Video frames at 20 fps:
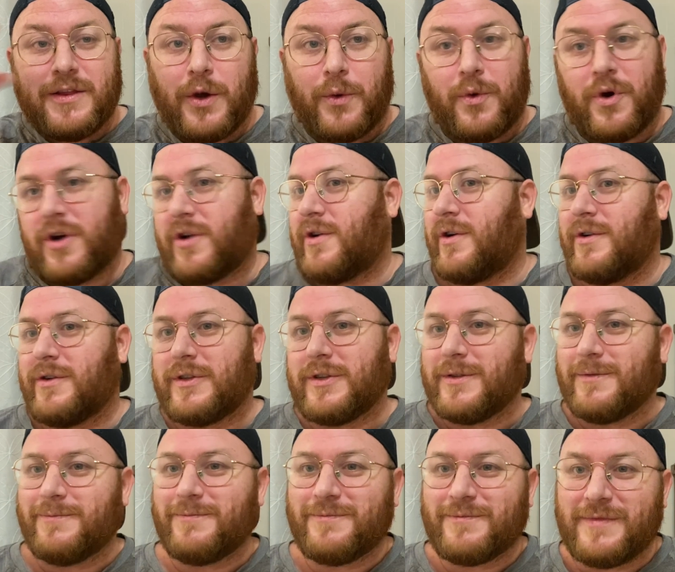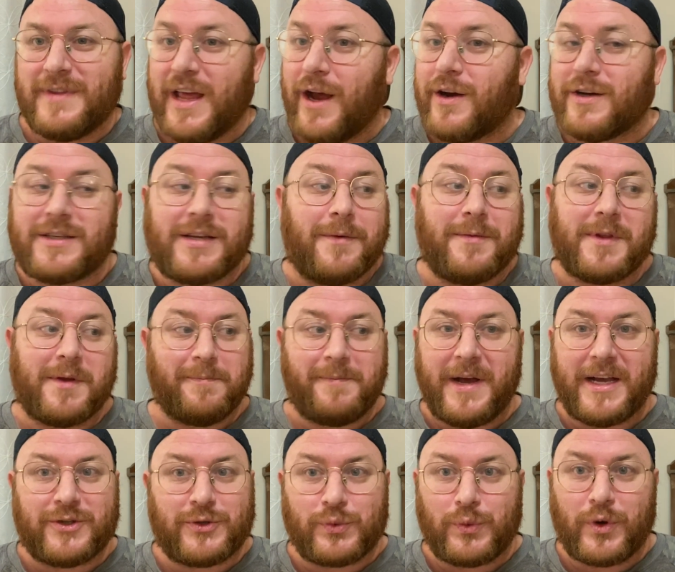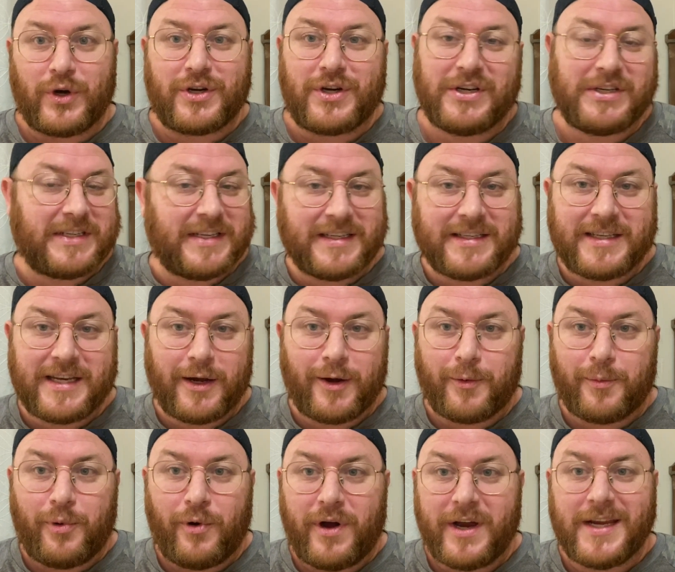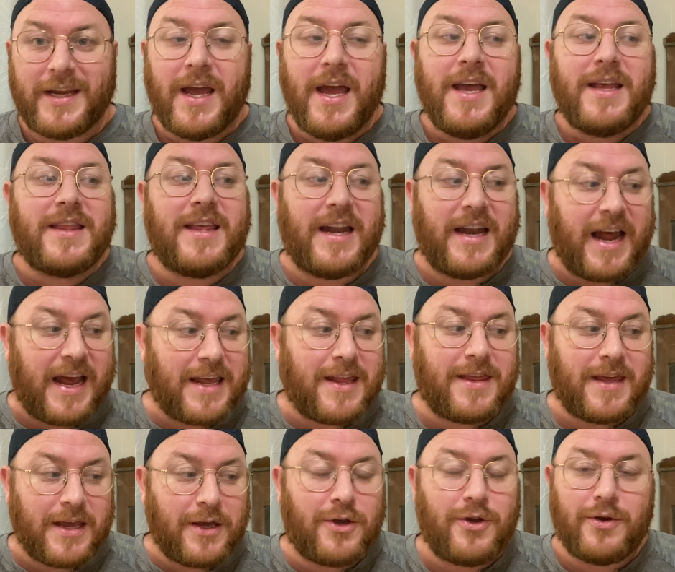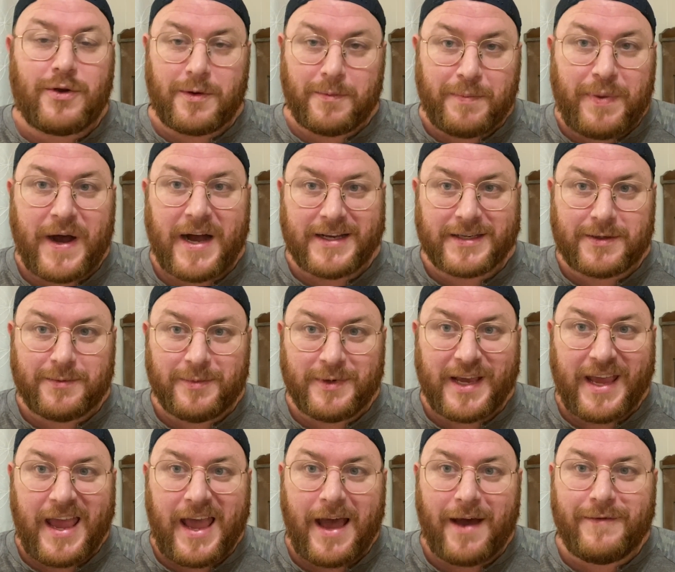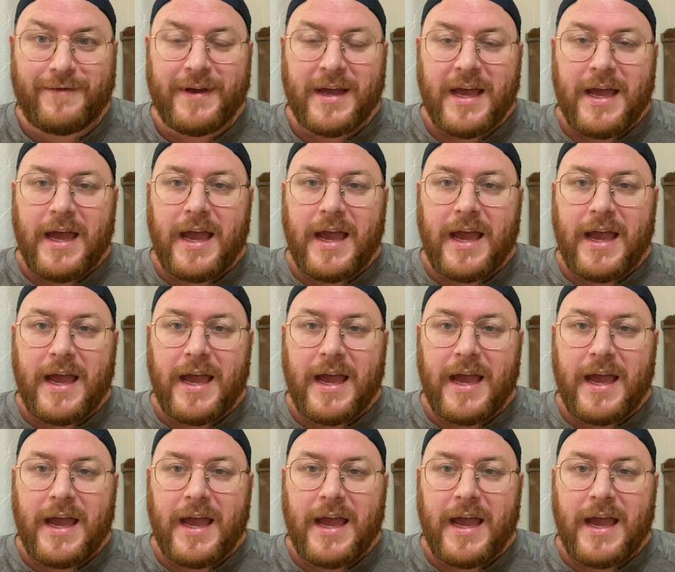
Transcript: workers. There are some of the best workers at Cedar Point that I think you could possibly have.